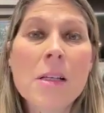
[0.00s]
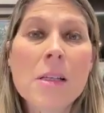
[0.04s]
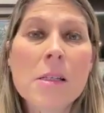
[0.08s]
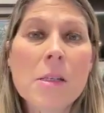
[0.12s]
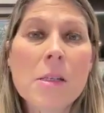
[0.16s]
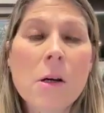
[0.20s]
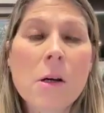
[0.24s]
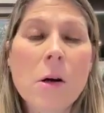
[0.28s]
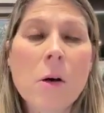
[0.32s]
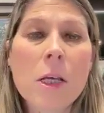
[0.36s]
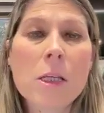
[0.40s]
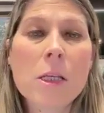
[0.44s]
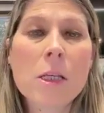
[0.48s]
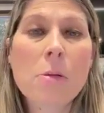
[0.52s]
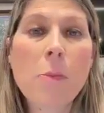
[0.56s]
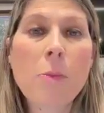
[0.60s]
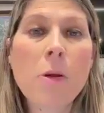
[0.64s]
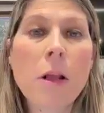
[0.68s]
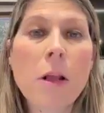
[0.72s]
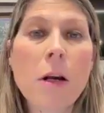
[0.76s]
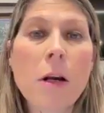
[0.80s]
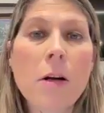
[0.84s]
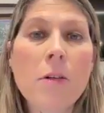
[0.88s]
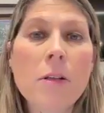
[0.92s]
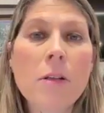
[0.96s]
So his
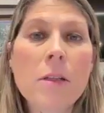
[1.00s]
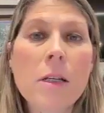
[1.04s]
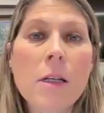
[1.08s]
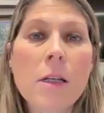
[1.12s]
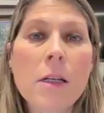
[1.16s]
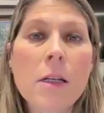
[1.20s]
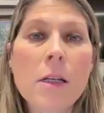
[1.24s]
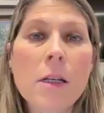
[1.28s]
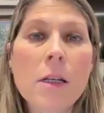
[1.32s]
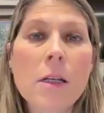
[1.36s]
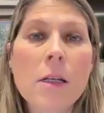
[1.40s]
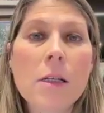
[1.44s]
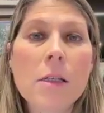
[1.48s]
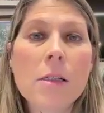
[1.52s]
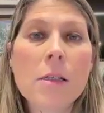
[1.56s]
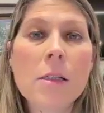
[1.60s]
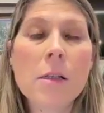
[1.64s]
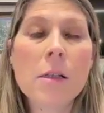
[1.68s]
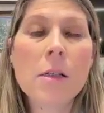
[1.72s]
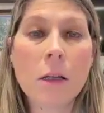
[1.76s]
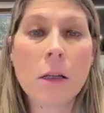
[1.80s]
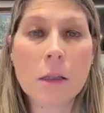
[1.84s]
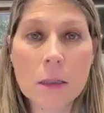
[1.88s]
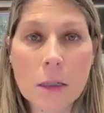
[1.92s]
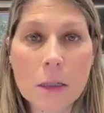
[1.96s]
popularity is
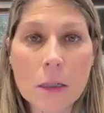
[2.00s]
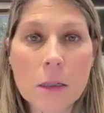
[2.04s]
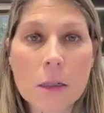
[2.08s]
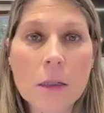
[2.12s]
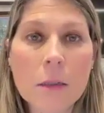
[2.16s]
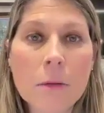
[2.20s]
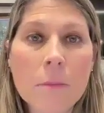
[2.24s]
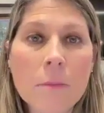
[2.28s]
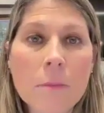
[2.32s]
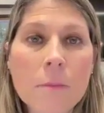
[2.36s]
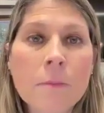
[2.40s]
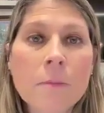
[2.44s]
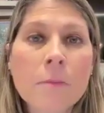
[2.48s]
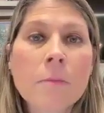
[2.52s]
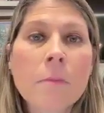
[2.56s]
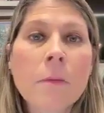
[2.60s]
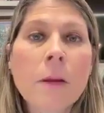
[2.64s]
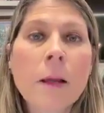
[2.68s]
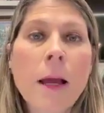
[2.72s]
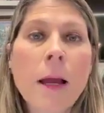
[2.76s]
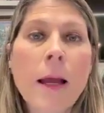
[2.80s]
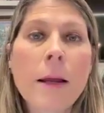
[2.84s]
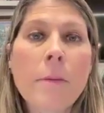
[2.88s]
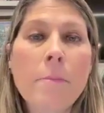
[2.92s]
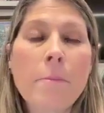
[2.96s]
not good.
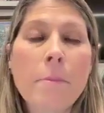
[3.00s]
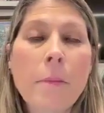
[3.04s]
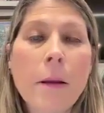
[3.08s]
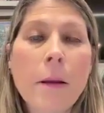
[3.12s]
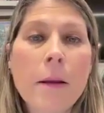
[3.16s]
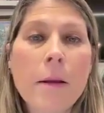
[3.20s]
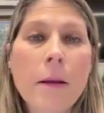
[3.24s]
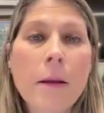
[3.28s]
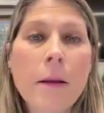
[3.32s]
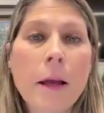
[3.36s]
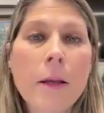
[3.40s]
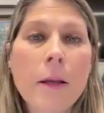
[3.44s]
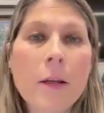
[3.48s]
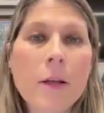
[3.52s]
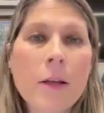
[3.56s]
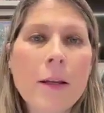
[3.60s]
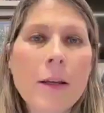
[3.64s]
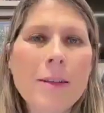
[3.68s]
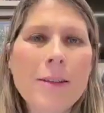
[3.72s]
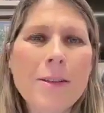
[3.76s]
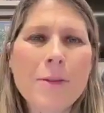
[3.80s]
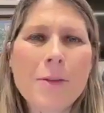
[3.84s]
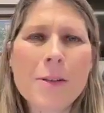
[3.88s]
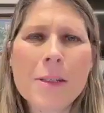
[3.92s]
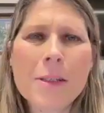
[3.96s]
And
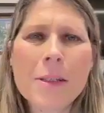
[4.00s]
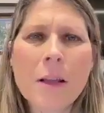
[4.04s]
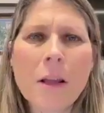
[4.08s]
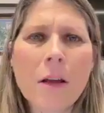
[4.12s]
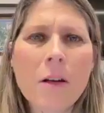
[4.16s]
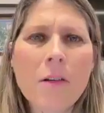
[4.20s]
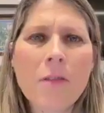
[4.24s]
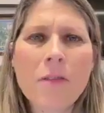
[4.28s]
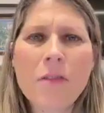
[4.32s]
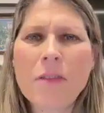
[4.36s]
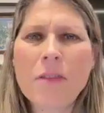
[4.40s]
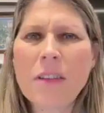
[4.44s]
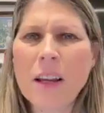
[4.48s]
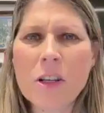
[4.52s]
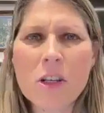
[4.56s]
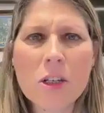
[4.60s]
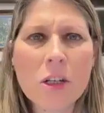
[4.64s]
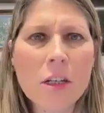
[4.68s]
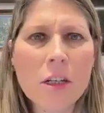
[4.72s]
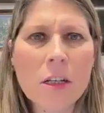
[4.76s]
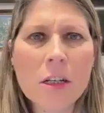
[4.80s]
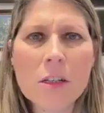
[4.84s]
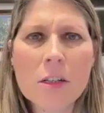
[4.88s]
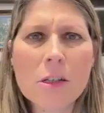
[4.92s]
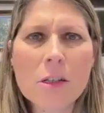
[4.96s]
there is a lot of
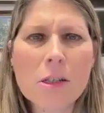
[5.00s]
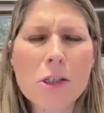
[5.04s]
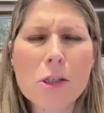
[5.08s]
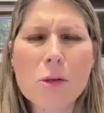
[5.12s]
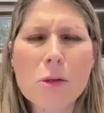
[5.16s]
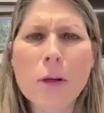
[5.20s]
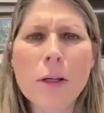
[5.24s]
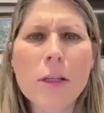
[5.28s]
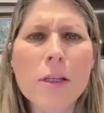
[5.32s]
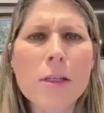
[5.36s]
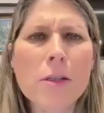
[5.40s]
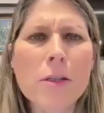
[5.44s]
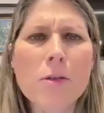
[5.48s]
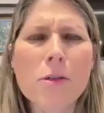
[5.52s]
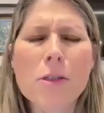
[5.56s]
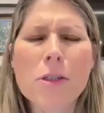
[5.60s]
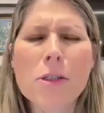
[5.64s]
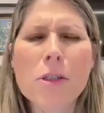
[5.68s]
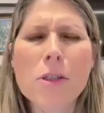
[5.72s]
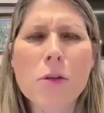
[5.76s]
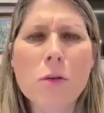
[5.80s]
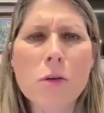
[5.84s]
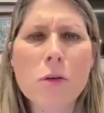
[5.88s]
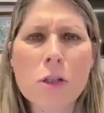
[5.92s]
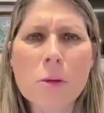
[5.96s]
tension in the streets. There's
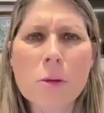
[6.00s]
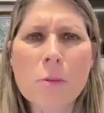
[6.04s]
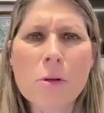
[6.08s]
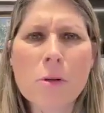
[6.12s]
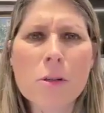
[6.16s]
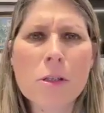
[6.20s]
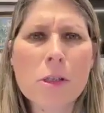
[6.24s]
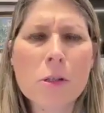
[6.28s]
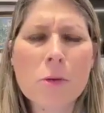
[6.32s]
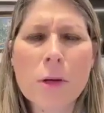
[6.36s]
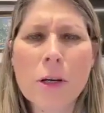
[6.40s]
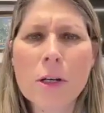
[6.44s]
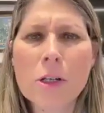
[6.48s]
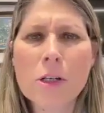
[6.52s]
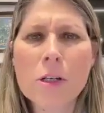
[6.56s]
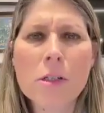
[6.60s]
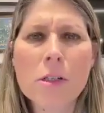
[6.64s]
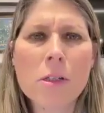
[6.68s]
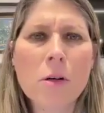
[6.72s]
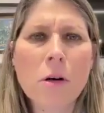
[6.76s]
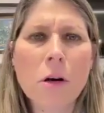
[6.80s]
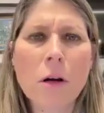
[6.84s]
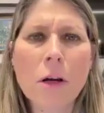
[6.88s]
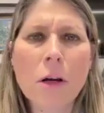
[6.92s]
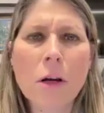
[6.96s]
huge demonstrations
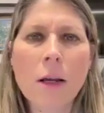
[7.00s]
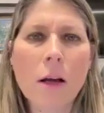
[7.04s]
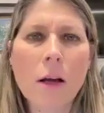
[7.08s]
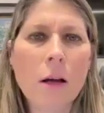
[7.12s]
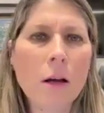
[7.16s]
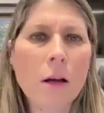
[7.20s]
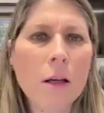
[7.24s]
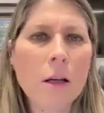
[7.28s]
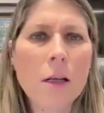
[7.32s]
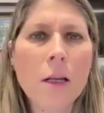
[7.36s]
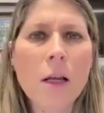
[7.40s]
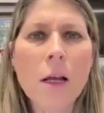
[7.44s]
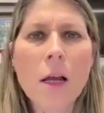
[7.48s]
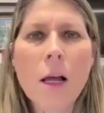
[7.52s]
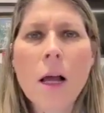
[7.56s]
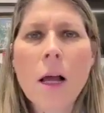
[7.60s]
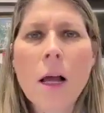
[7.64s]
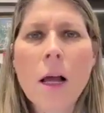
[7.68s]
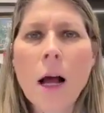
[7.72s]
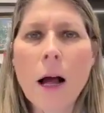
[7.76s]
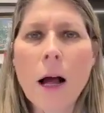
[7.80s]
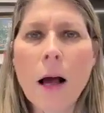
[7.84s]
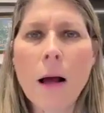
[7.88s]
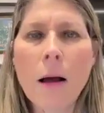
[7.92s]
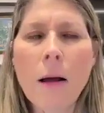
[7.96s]
going on.
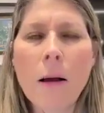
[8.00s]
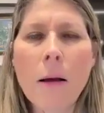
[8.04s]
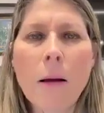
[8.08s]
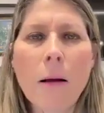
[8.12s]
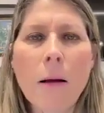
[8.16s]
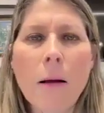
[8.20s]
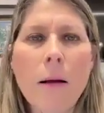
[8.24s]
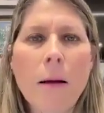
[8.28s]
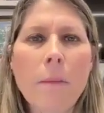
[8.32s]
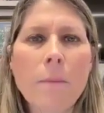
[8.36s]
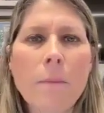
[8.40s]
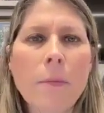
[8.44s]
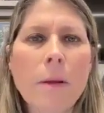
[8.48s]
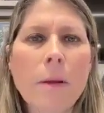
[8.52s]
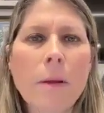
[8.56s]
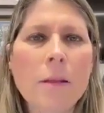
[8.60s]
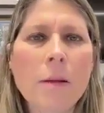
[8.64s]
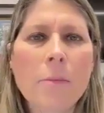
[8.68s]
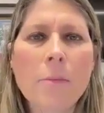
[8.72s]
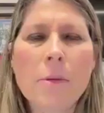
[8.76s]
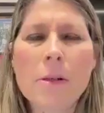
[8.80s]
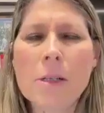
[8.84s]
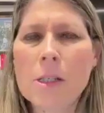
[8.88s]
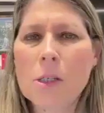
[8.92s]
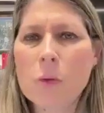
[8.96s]
The
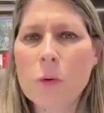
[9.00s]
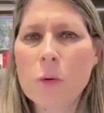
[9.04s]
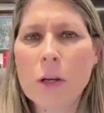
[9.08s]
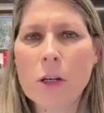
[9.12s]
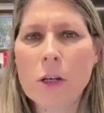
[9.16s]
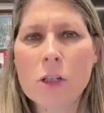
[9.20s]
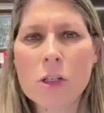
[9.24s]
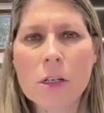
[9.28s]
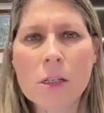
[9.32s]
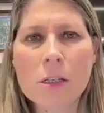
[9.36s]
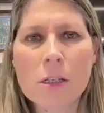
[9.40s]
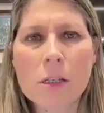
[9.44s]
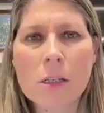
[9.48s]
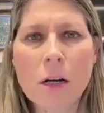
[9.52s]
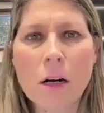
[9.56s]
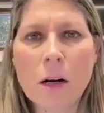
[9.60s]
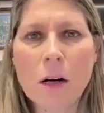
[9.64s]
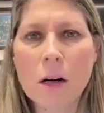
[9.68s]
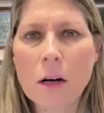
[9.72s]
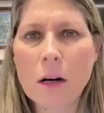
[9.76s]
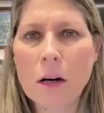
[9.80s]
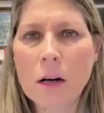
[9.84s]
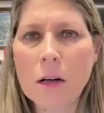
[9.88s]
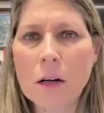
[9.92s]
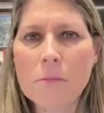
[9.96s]
demonstrations
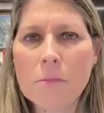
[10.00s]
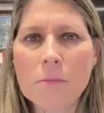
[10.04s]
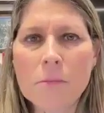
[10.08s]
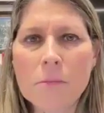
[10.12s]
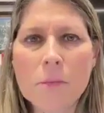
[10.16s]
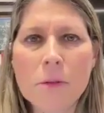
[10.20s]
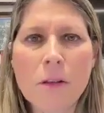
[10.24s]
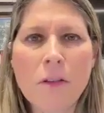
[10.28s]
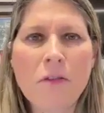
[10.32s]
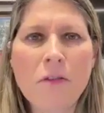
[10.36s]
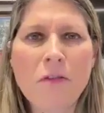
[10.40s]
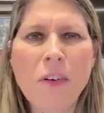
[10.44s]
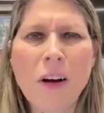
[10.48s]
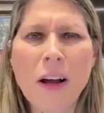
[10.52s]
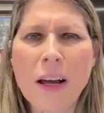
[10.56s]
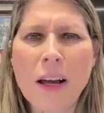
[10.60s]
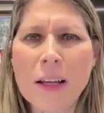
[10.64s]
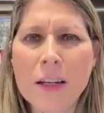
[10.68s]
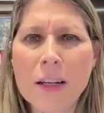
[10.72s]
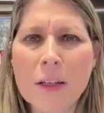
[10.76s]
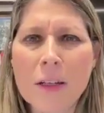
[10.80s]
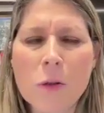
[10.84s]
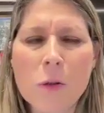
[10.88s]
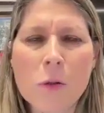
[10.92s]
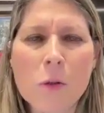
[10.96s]
are
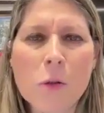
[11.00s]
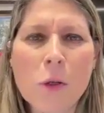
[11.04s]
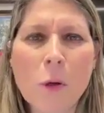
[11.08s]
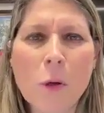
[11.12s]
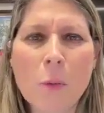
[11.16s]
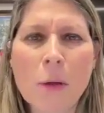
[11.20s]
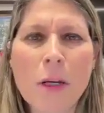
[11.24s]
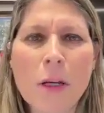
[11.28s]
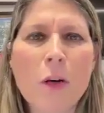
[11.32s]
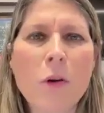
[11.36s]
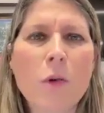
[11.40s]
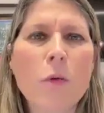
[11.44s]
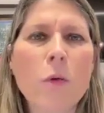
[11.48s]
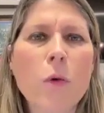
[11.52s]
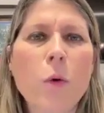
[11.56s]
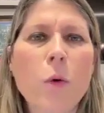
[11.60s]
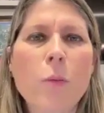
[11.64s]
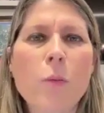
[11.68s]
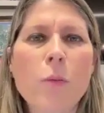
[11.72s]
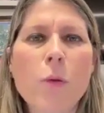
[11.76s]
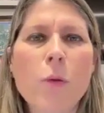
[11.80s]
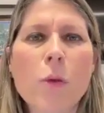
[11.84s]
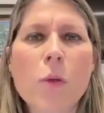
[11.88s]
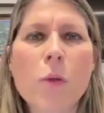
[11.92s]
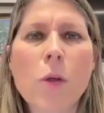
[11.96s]
divided to so many
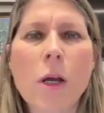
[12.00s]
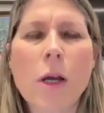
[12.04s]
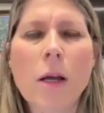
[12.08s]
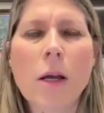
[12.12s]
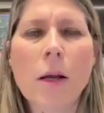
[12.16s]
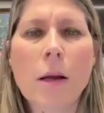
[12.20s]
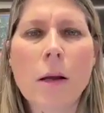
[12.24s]
groups.